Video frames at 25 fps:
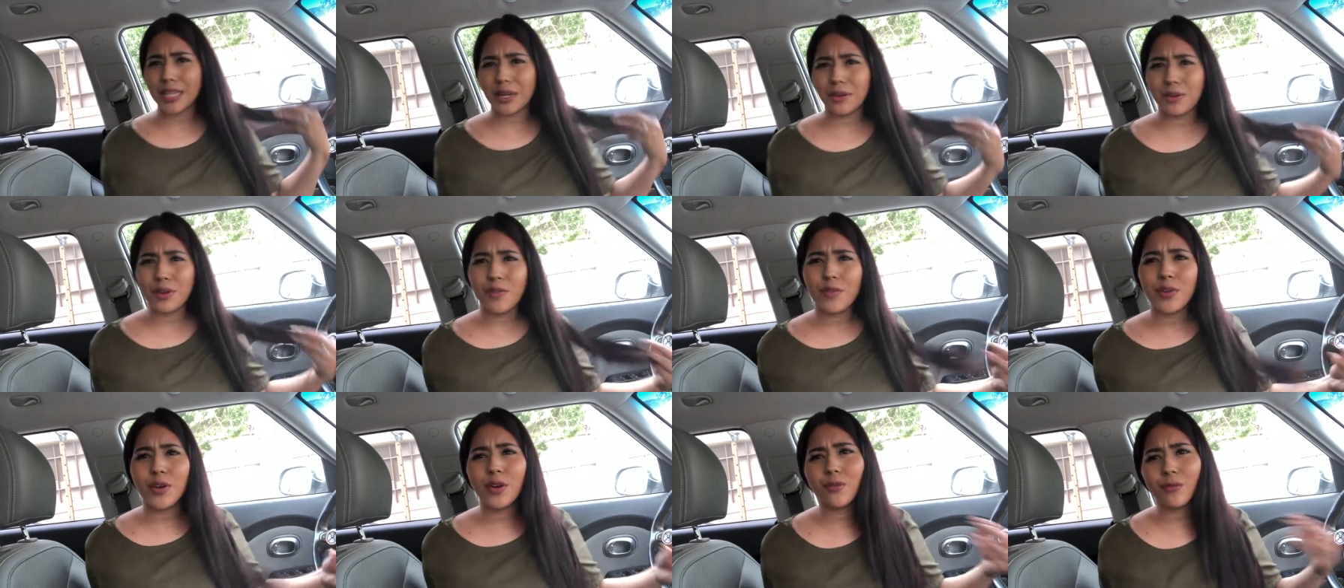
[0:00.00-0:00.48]
I
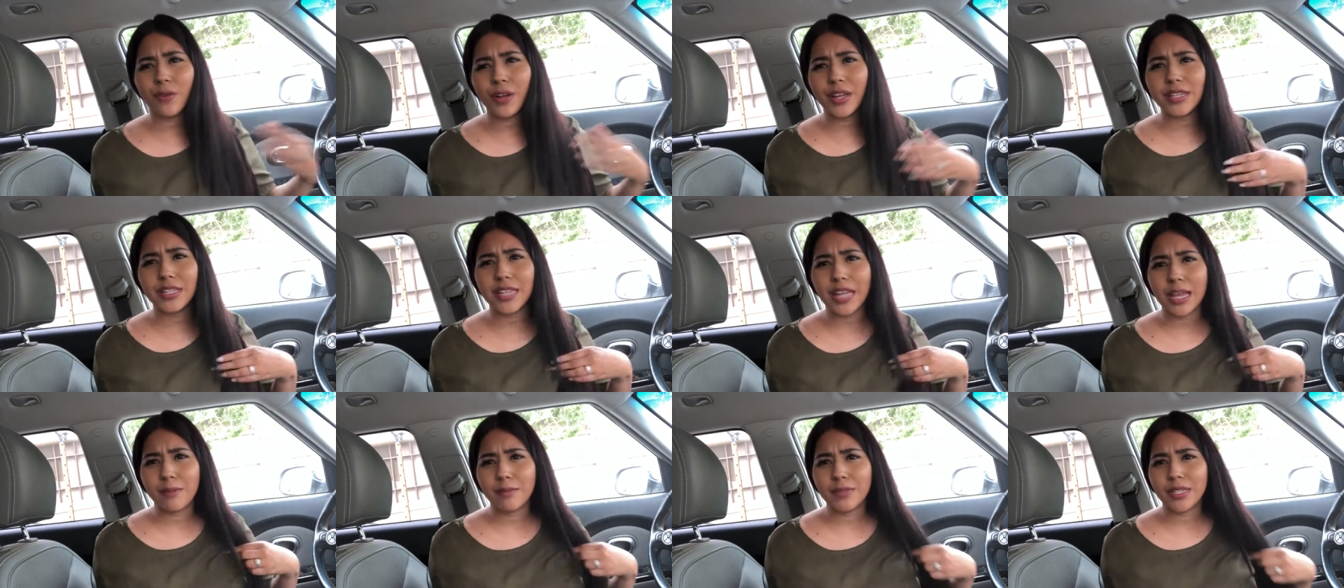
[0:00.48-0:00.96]
don't even know if I
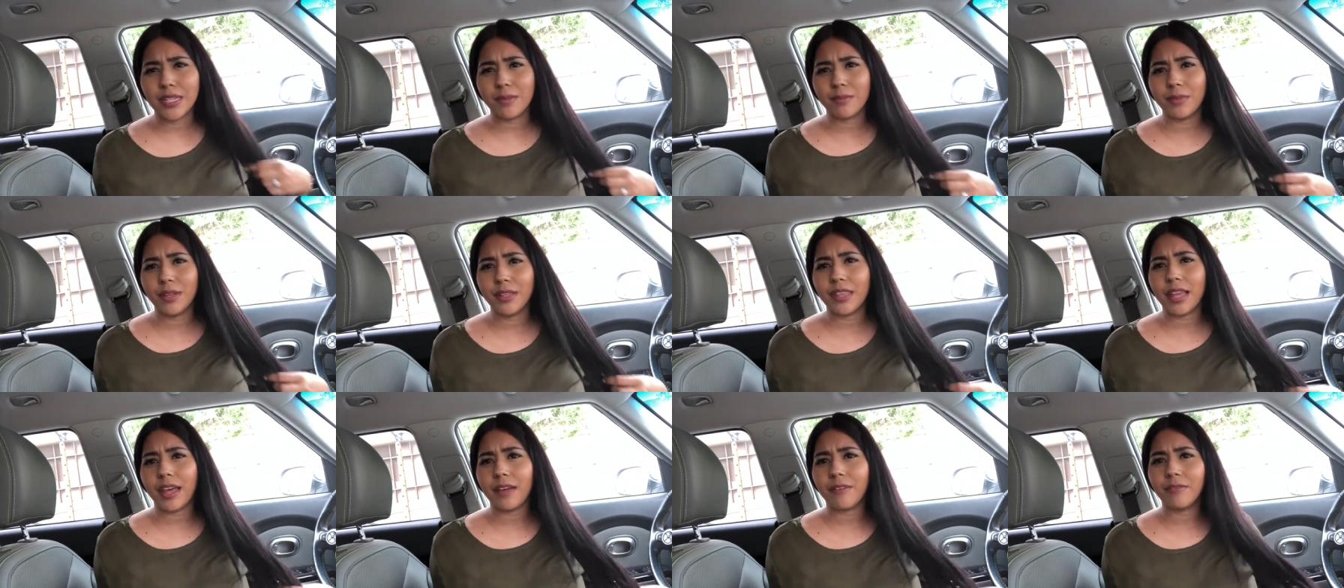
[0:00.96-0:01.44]
named him
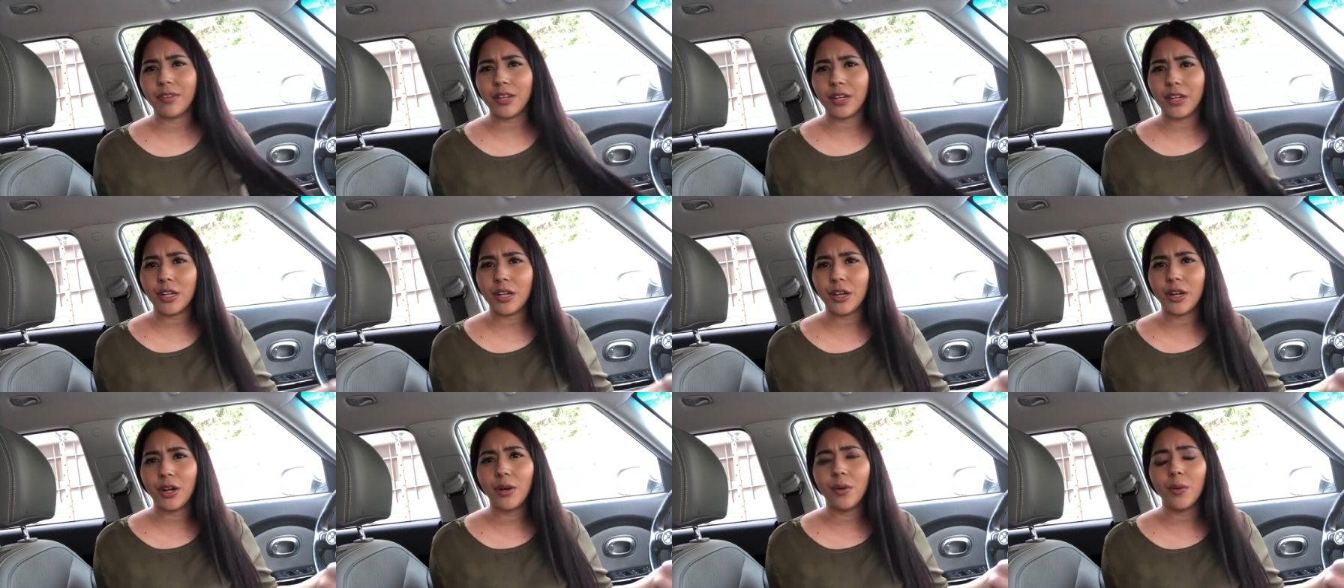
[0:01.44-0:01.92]
in that
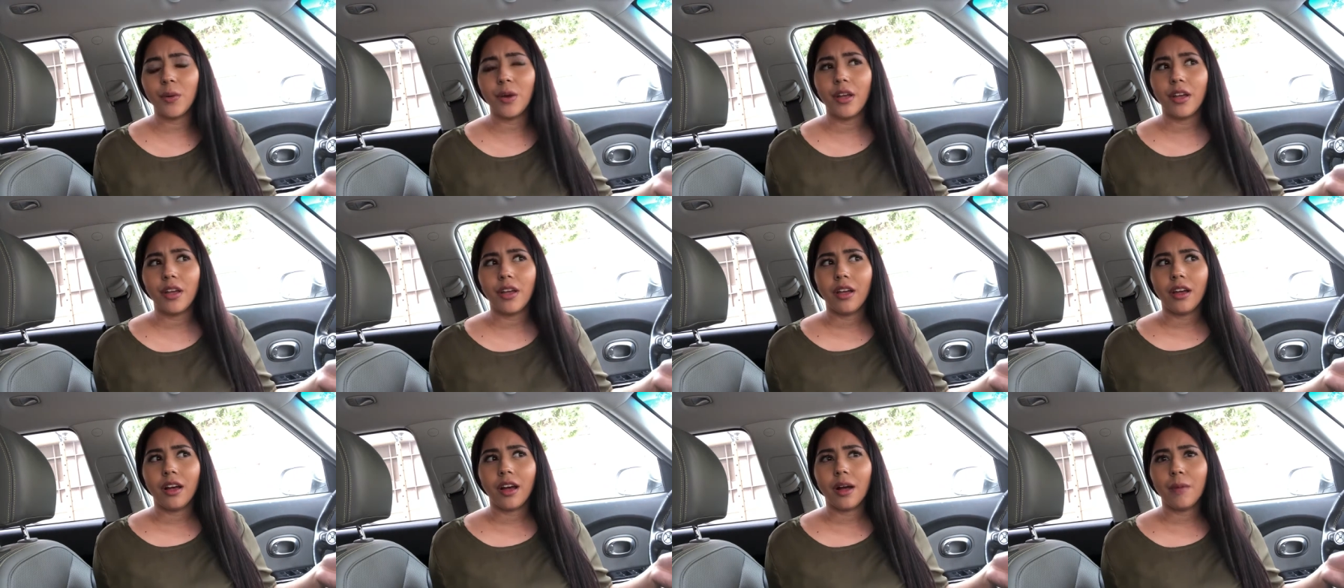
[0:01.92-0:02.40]
video
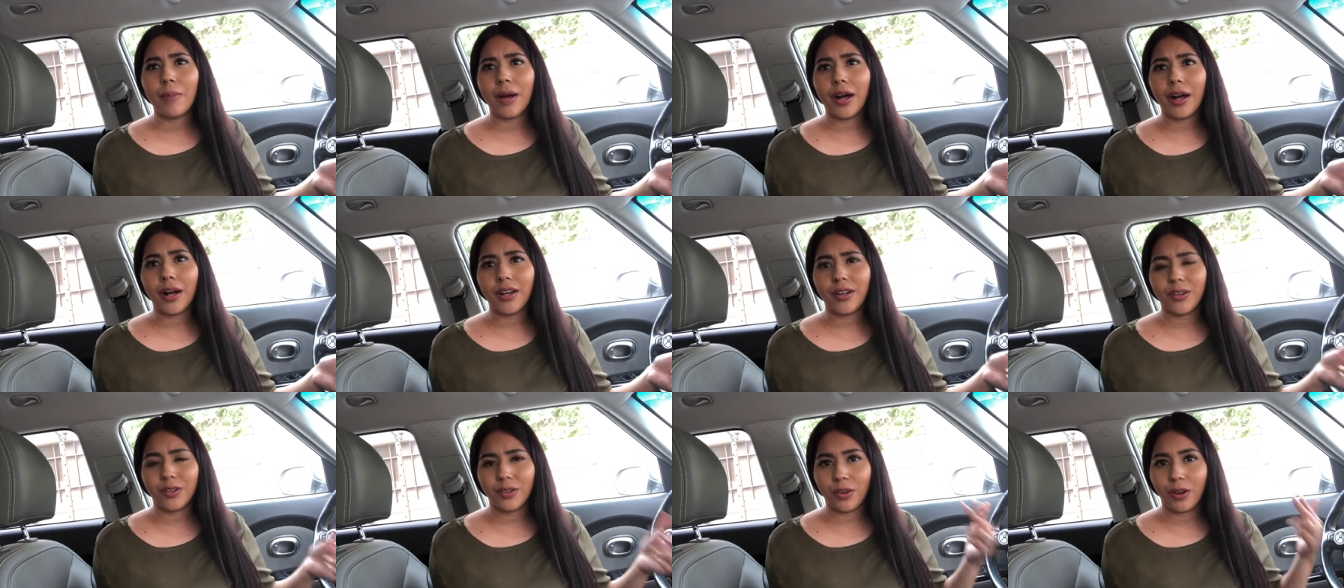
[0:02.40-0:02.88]

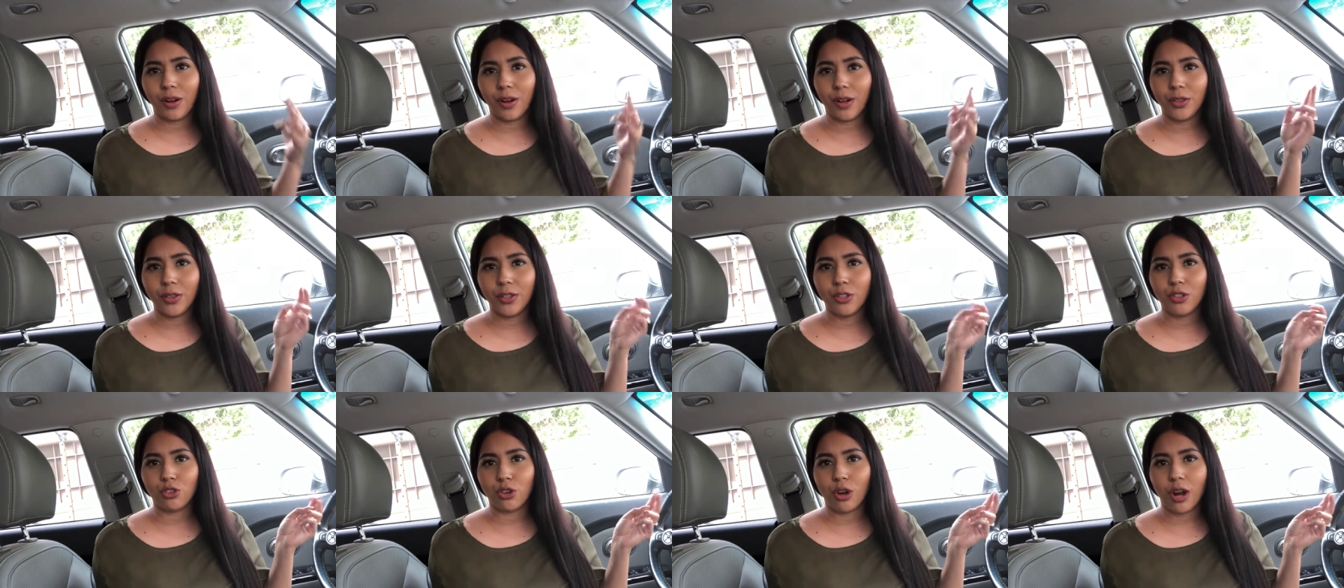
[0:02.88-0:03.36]
about all
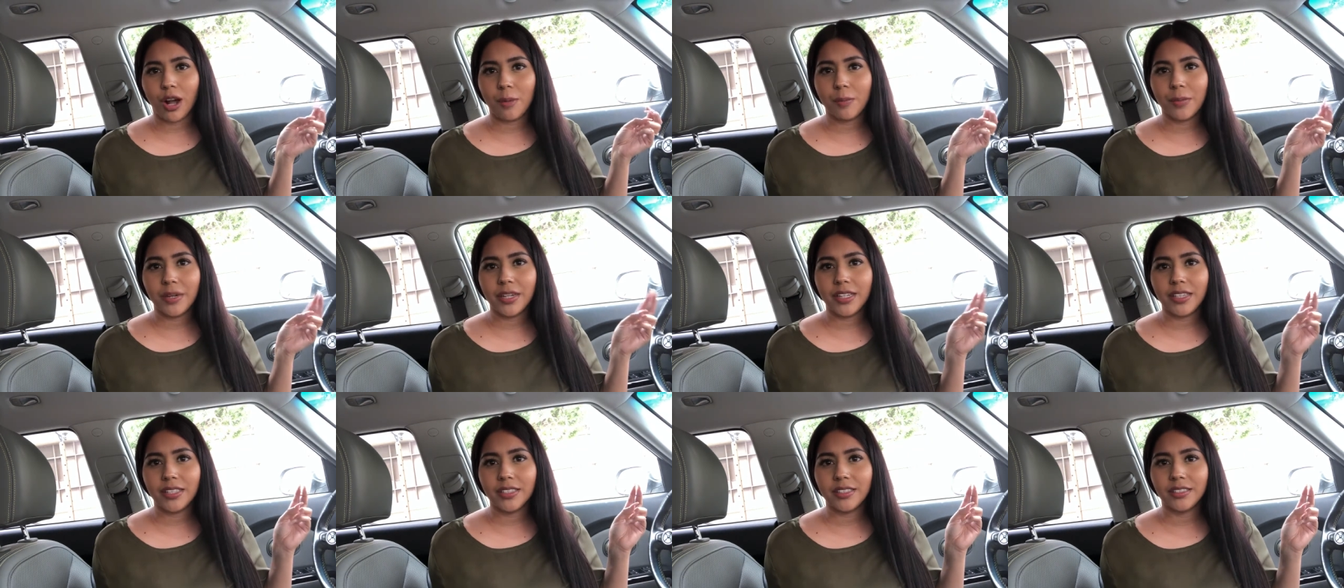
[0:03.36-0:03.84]
the
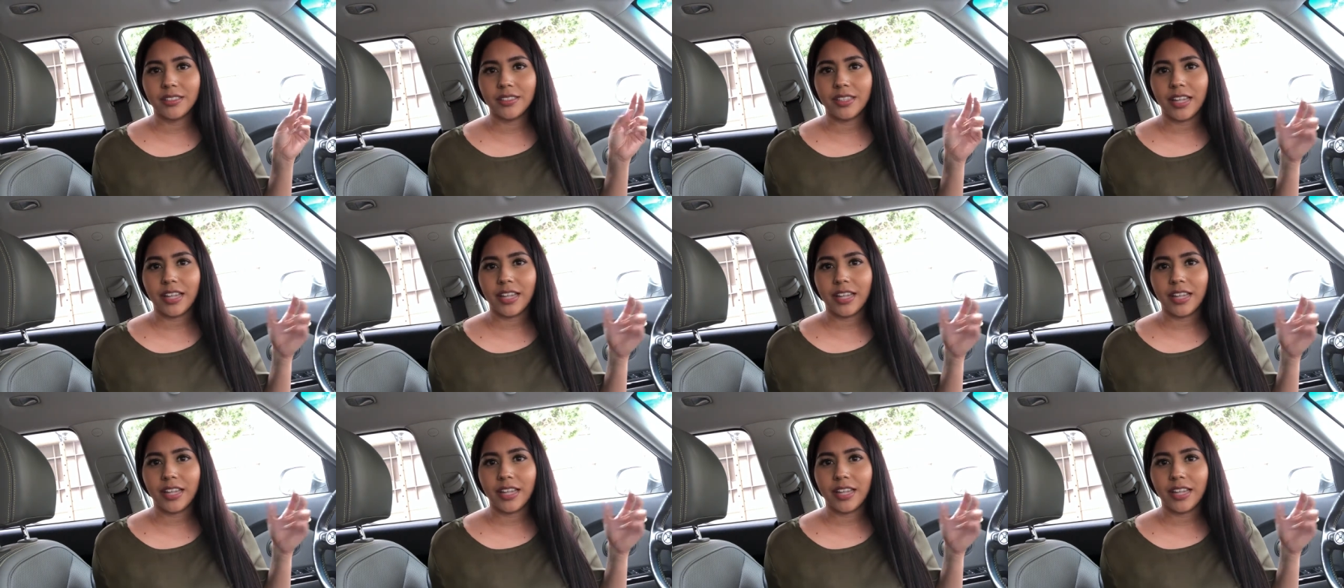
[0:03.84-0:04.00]
drama,